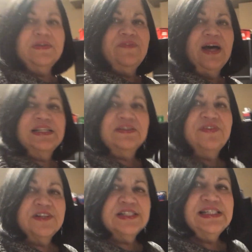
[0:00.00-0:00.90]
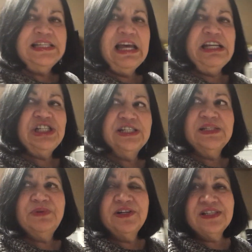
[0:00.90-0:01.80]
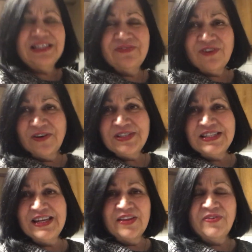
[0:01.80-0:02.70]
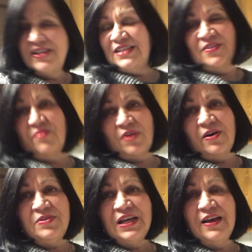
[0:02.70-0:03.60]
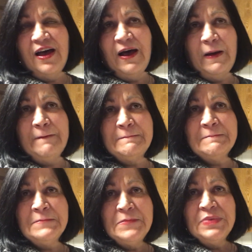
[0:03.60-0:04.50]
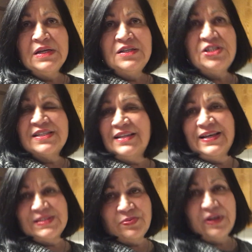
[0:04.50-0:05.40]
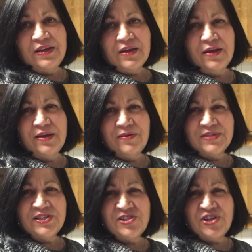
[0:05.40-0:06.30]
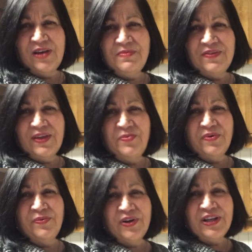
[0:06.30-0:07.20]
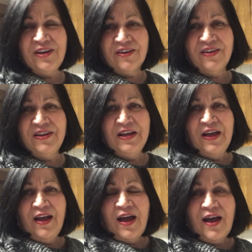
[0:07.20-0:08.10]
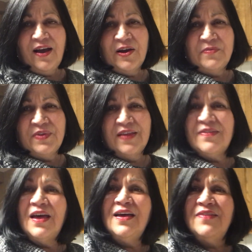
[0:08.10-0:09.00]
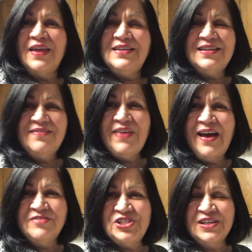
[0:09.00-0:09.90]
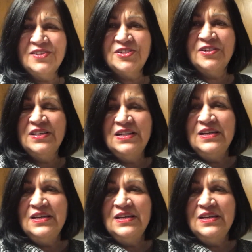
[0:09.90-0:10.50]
In fact, a First Nations person froze to death right down the road just last week. It was a shame that they weren't here, that they didn't have shelter.